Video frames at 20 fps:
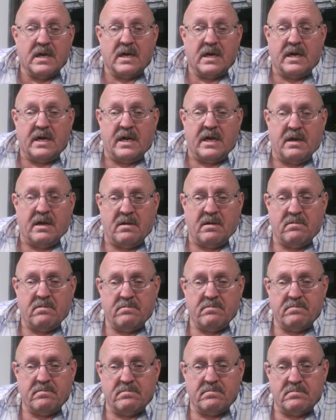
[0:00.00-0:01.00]
And then
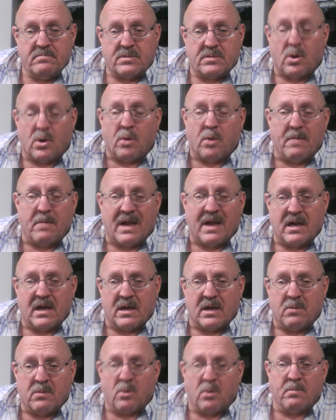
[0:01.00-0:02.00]
started making a
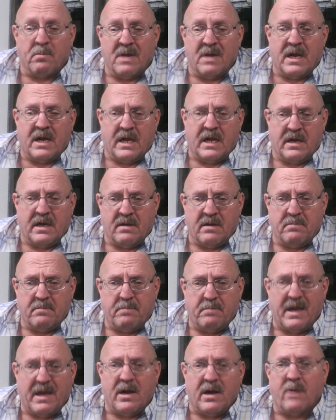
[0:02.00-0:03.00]
little more money and
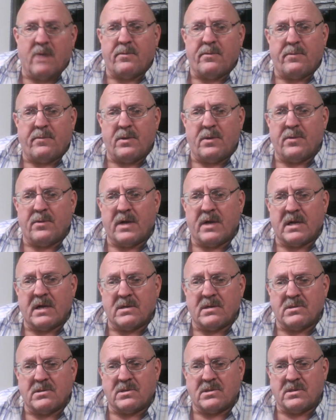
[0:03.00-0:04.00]
paid off a few
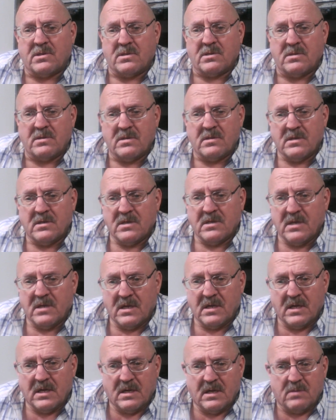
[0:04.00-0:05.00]
things and
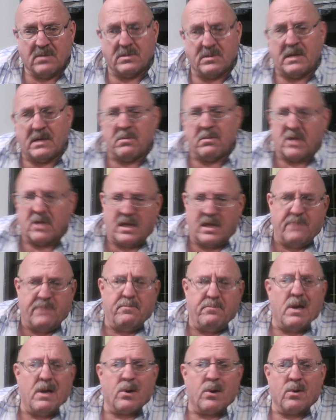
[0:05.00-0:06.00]
was able to
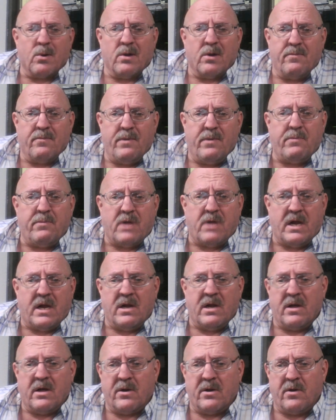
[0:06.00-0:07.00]
live better on
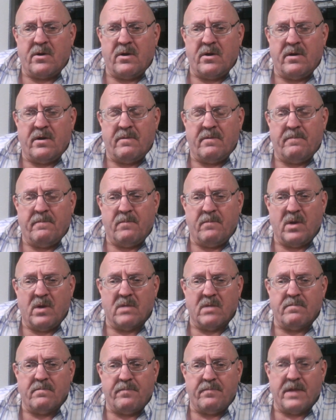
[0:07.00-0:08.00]
1500 and
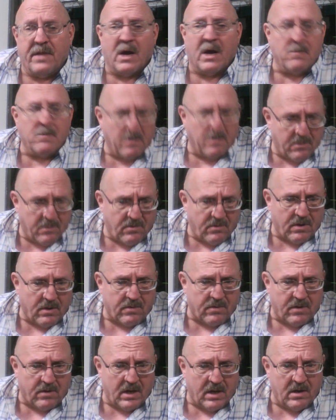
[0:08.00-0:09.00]
well, now I'm up to
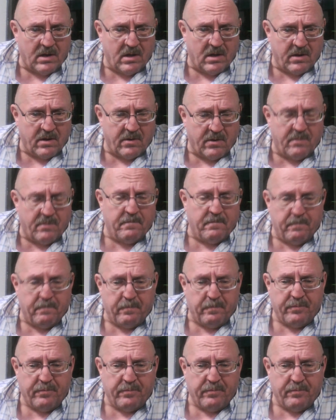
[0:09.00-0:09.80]
1600.